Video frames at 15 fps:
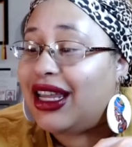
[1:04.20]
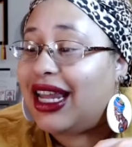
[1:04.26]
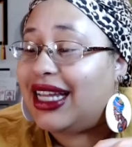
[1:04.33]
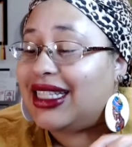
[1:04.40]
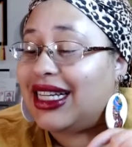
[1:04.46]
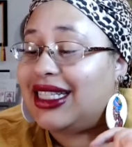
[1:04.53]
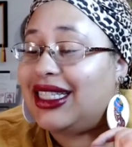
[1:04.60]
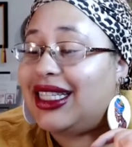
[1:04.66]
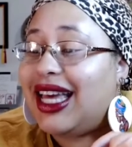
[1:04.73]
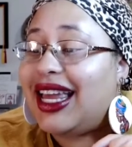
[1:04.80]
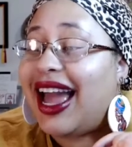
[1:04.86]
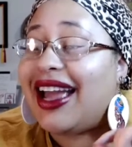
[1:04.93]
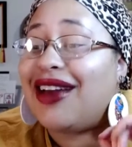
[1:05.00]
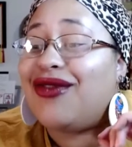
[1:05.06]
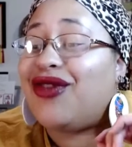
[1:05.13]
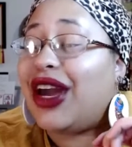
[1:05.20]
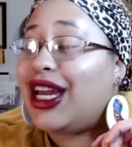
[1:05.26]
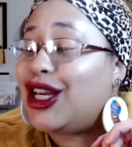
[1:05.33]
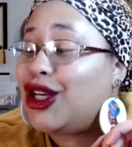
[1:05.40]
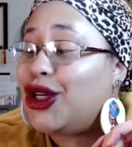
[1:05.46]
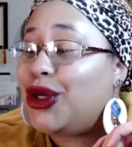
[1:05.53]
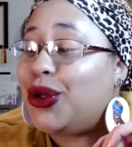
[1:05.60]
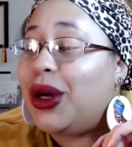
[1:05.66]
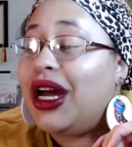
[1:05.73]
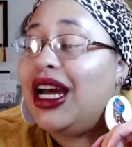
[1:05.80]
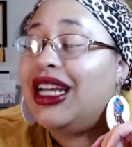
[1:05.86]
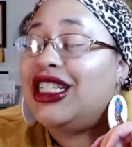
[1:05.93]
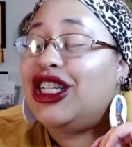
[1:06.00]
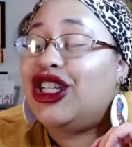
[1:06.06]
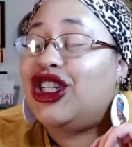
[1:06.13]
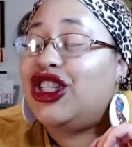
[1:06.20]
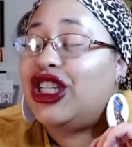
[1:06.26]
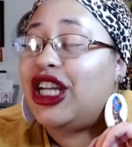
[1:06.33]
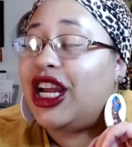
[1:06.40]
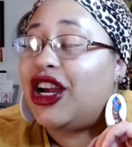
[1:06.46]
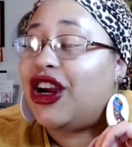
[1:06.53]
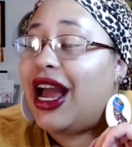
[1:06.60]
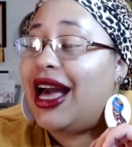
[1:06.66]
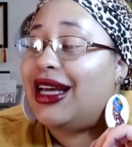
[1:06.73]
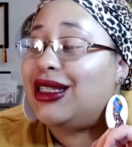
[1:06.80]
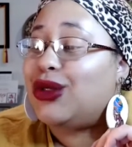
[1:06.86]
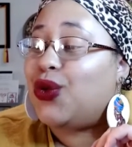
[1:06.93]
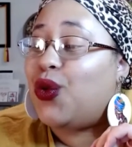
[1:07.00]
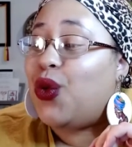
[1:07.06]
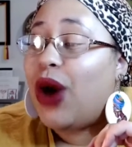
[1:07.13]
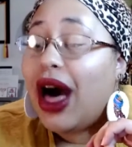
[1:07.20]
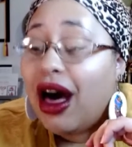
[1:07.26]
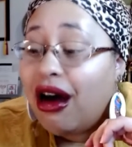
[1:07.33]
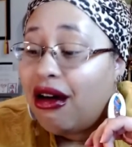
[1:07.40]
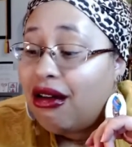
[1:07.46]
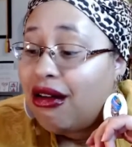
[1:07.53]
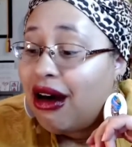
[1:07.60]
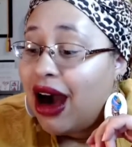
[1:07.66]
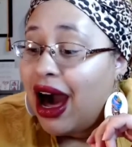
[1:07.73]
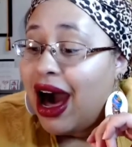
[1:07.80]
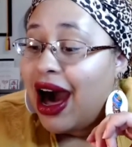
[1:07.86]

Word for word: And as I said, I invite you to share as well.